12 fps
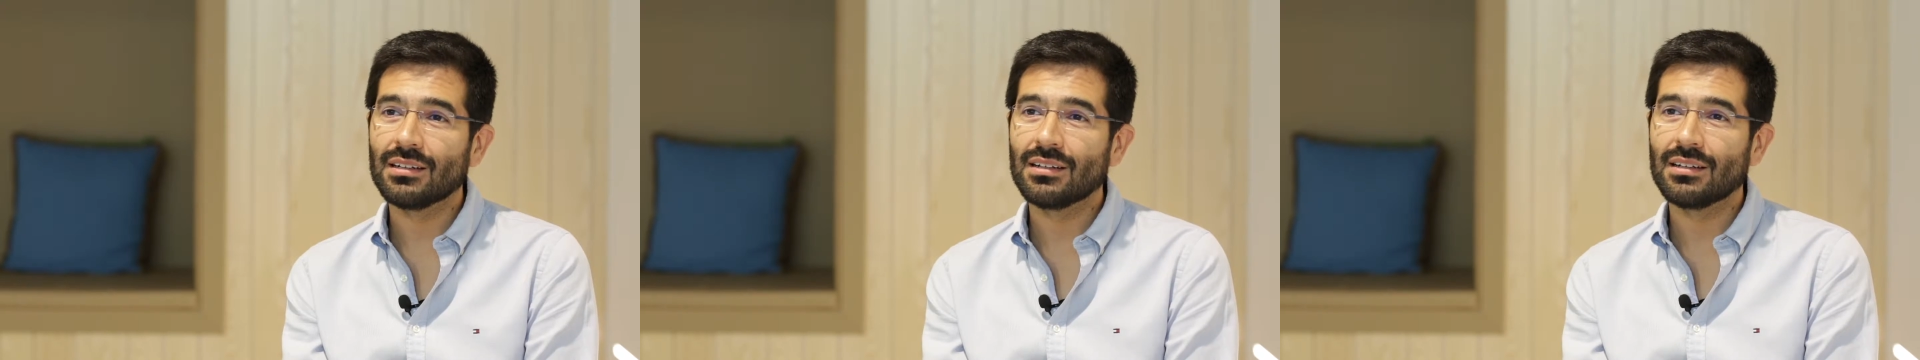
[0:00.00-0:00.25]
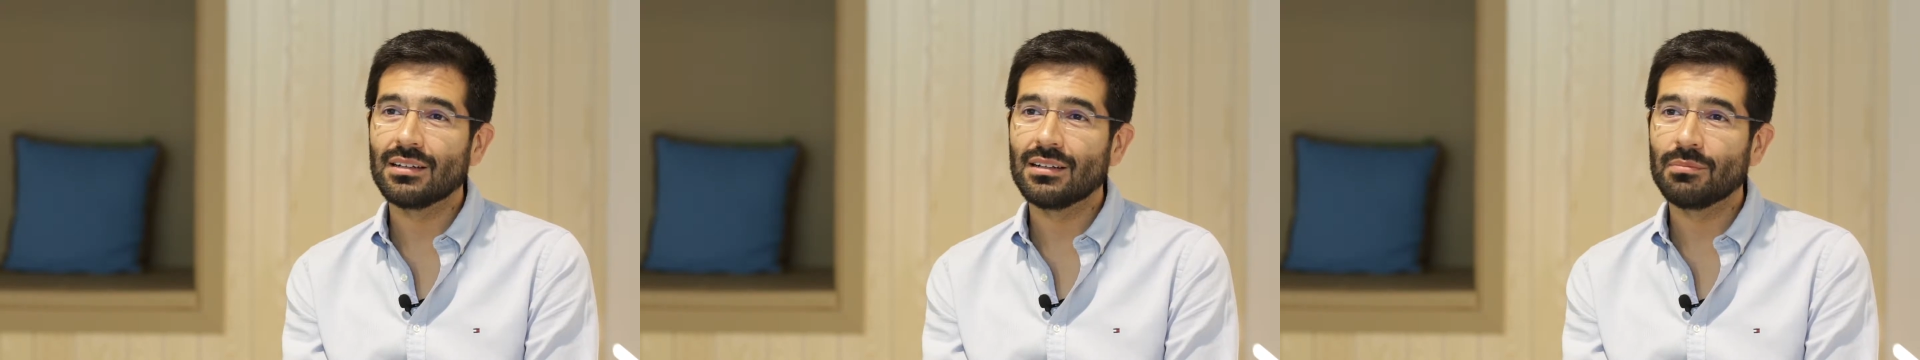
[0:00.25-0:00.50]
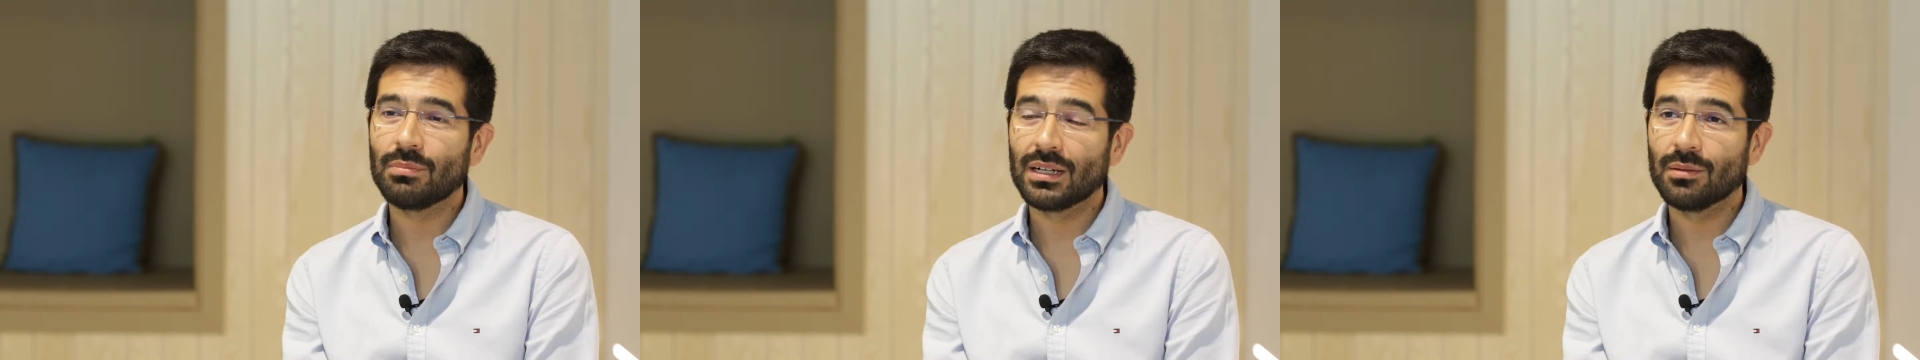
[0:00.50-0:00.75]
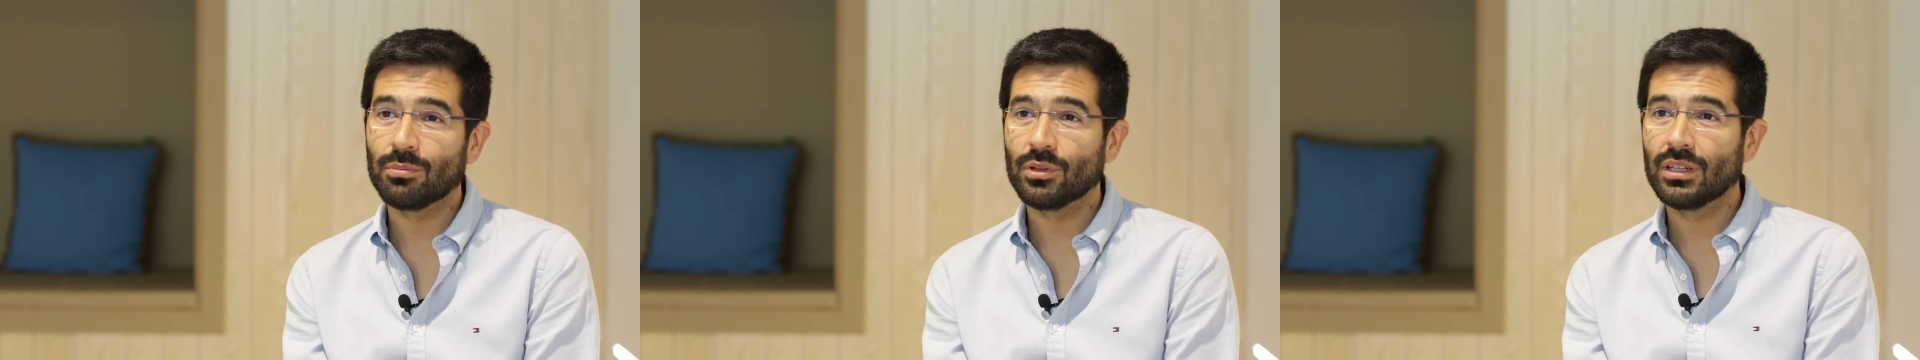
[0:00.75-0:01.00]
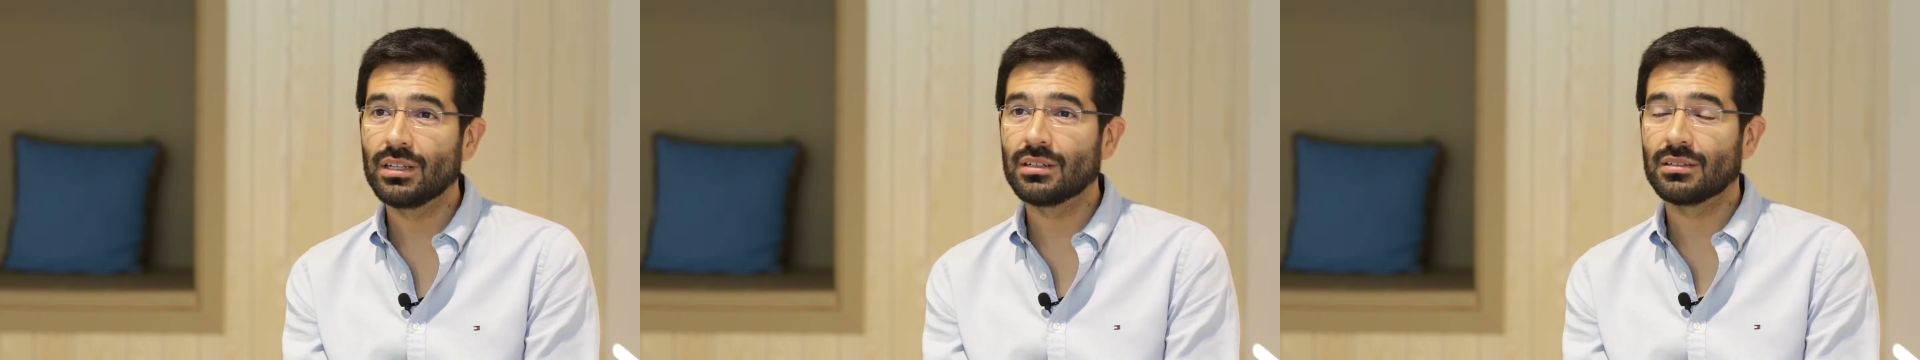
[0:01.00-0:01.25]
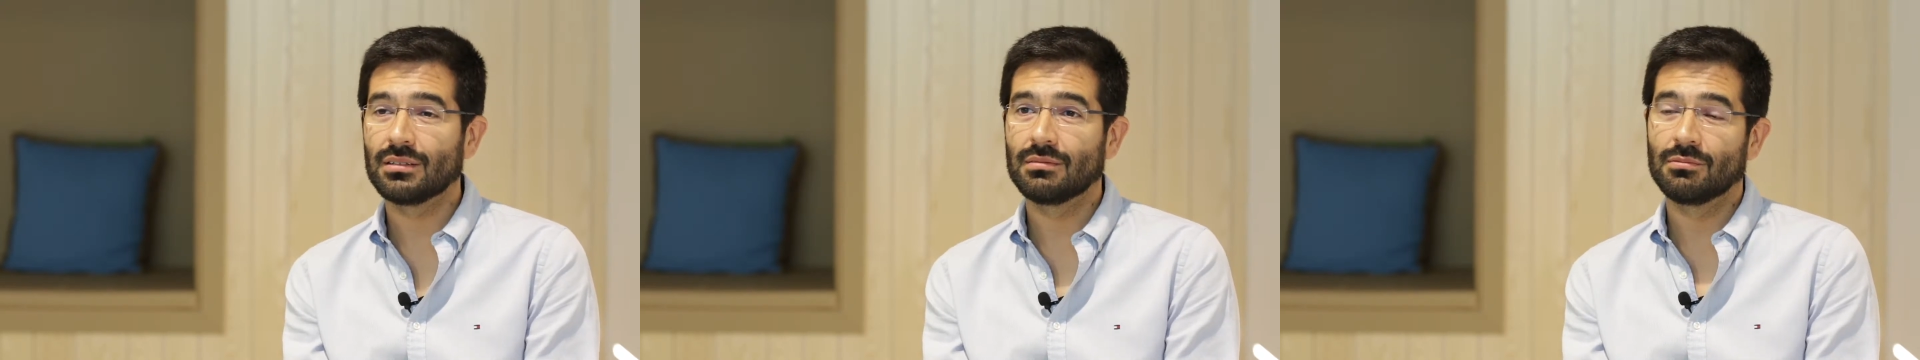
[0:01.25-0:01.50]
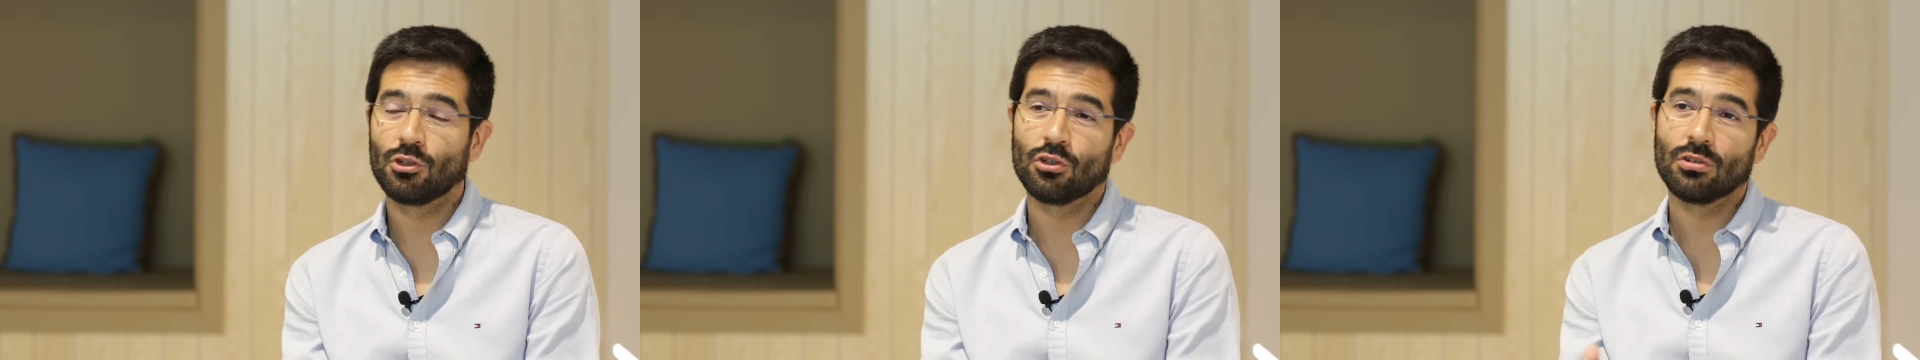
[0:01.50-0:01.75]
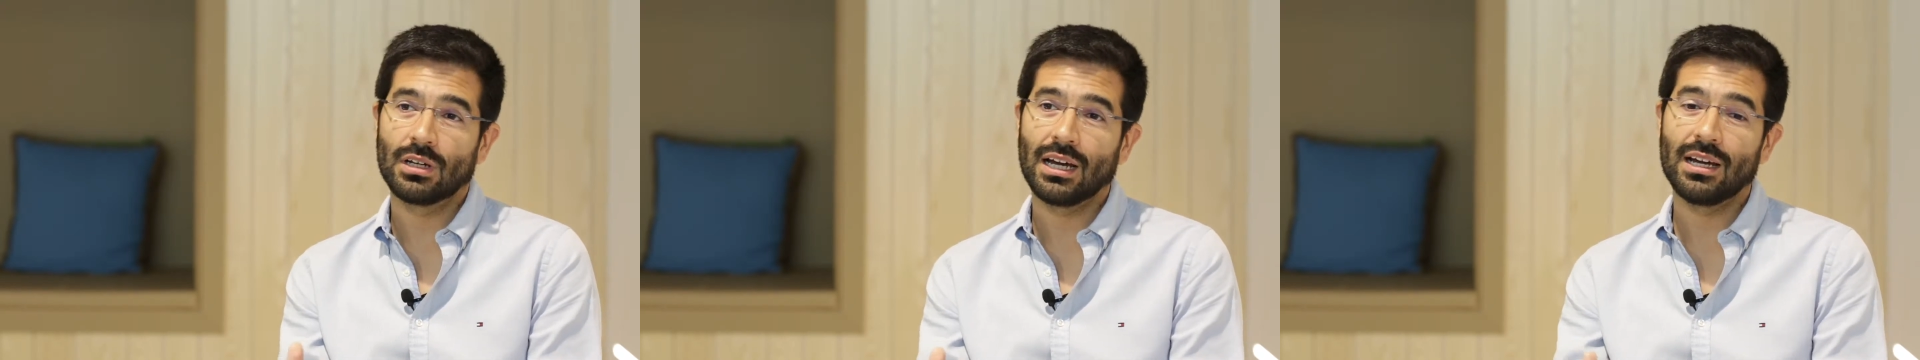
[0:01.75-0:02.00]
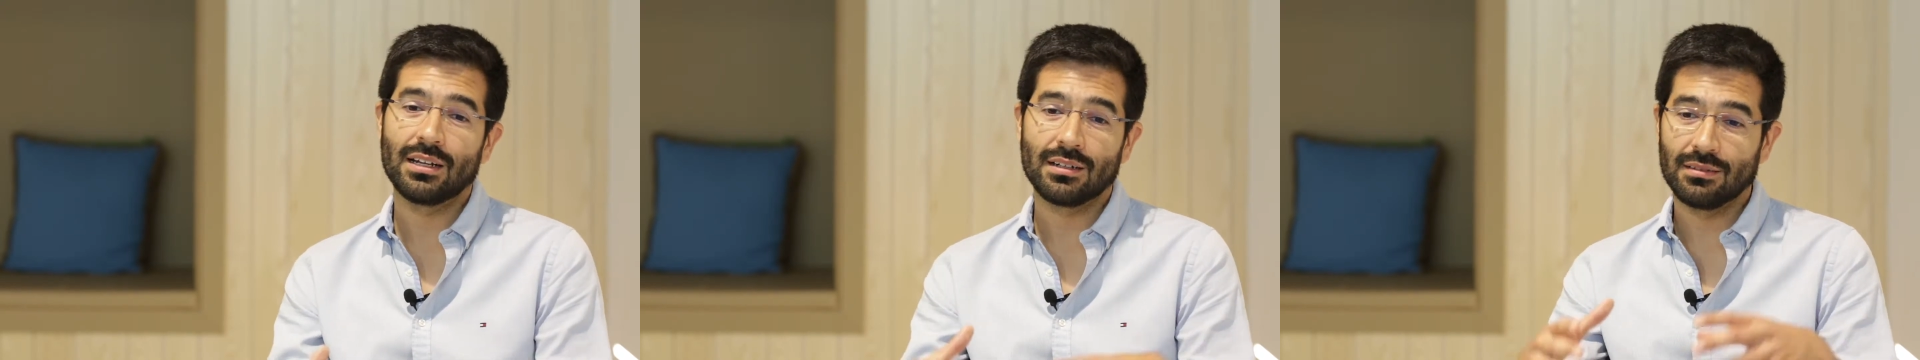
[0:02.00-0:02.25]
us the additional functionality of a magnetic